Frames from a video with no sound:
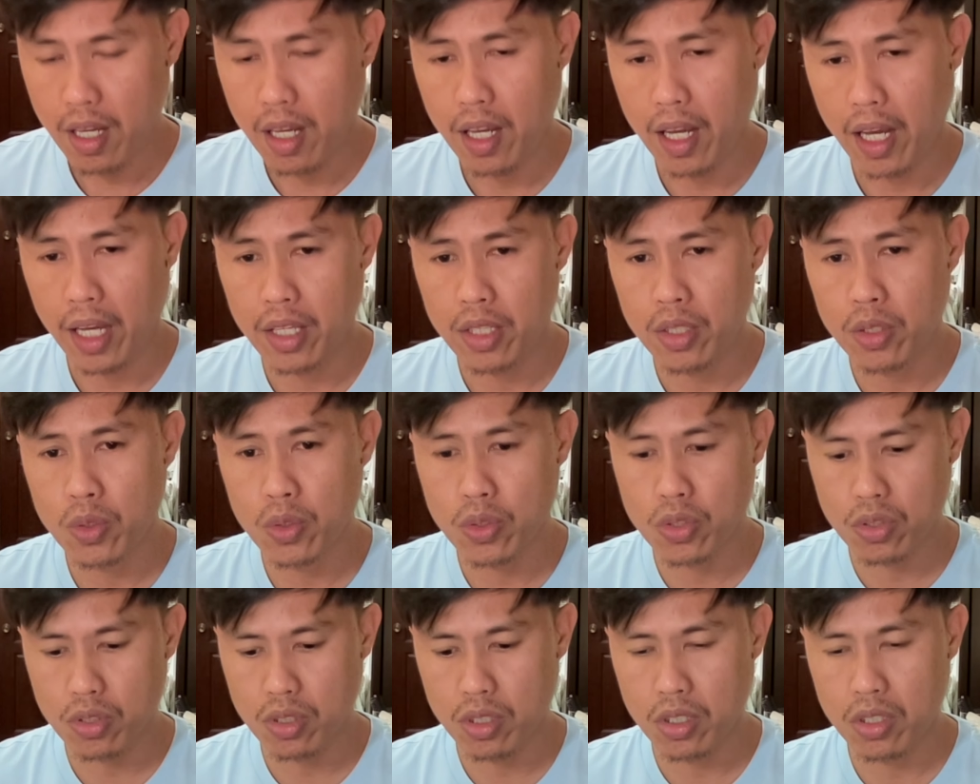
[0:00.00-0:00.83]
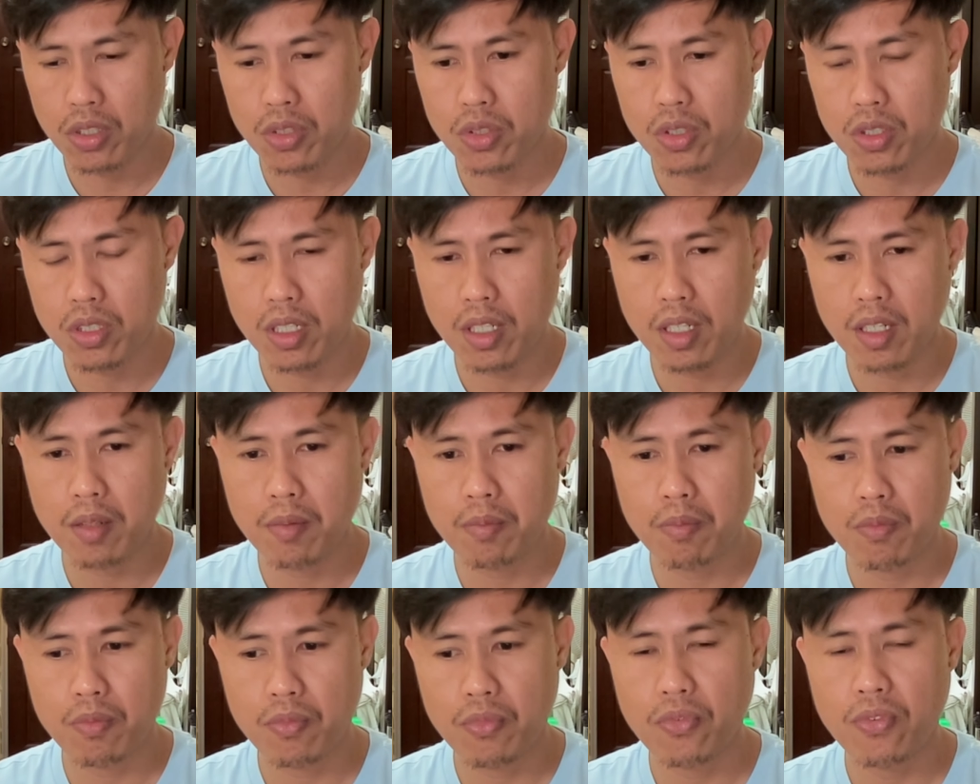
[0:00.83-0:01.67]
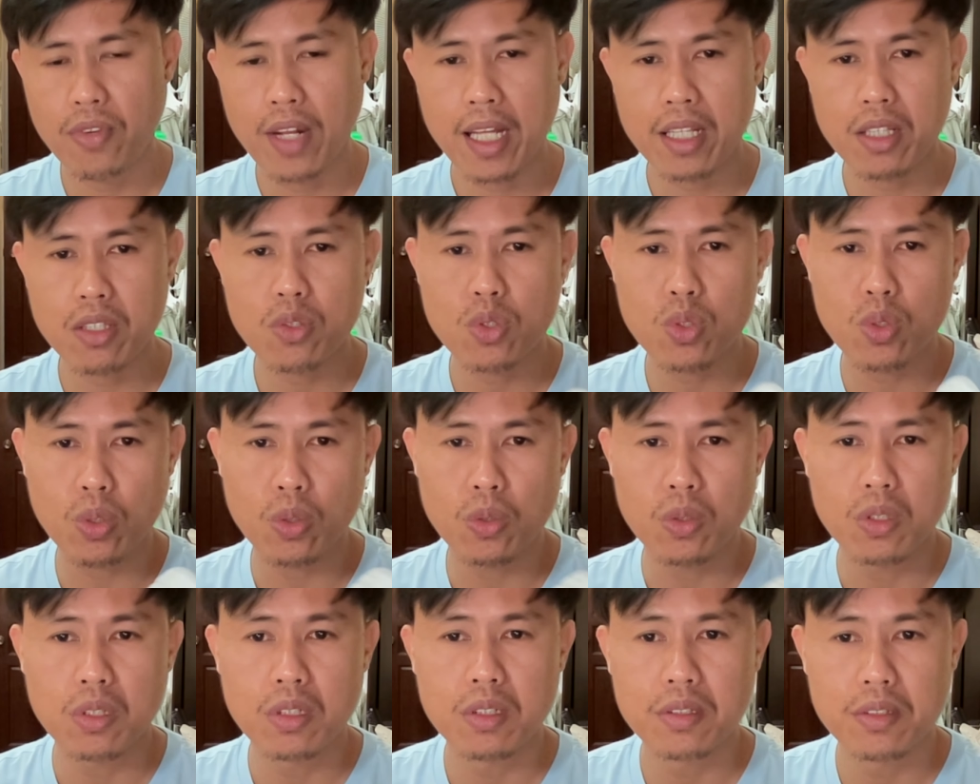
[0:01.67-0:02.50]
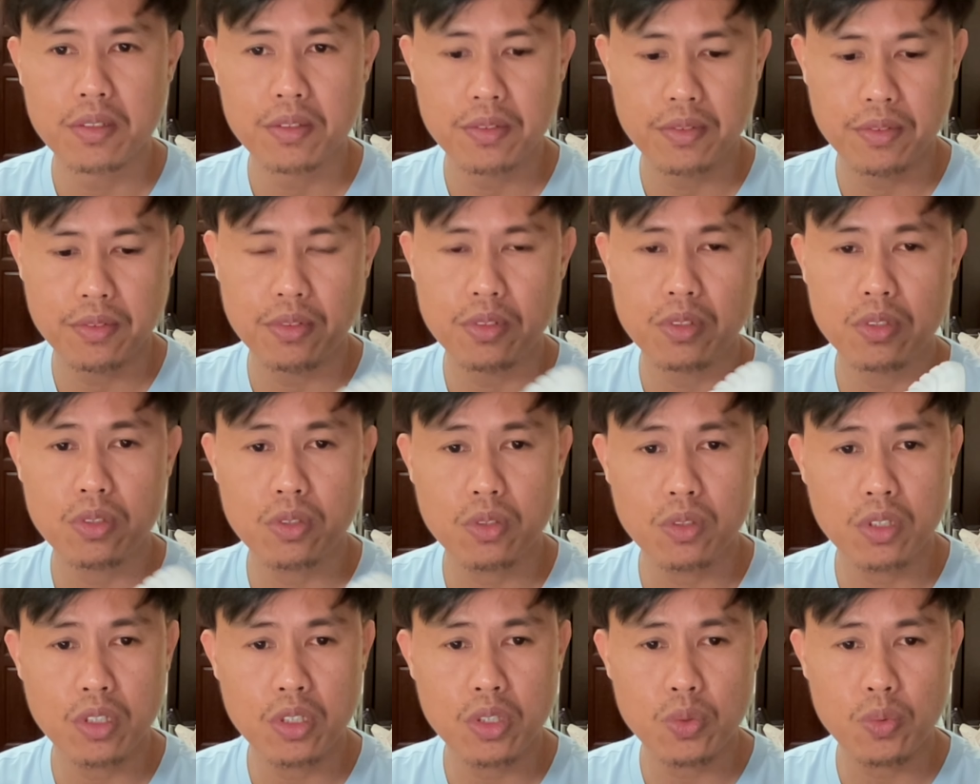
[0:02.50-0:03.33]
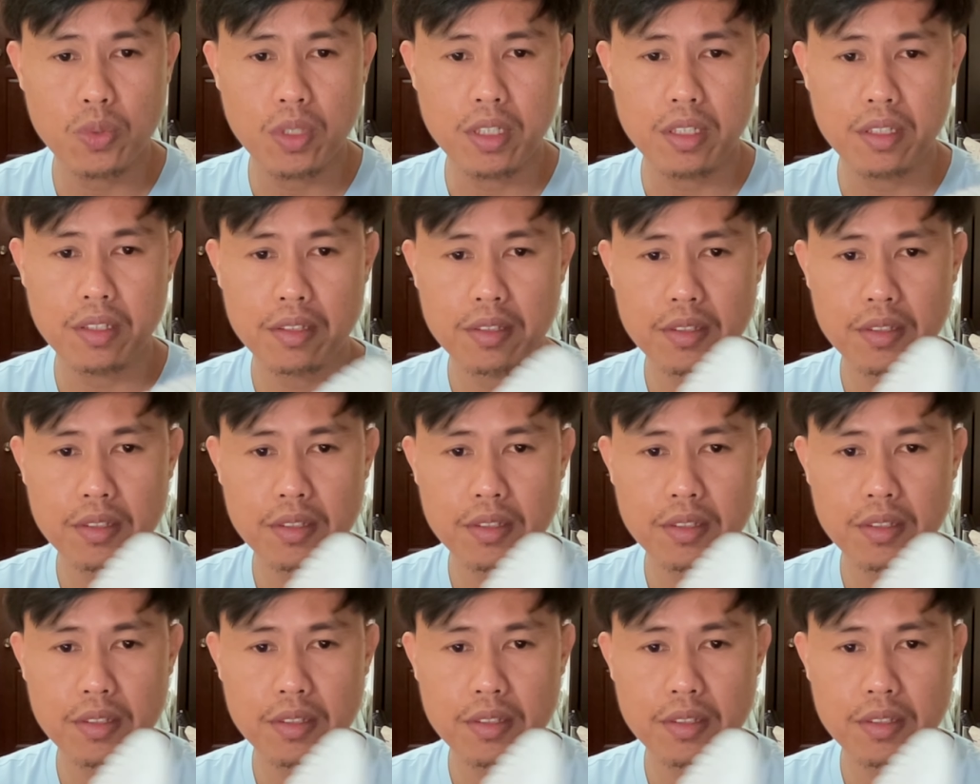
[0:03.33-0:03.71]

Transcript: I use this um, flat sole. So this one.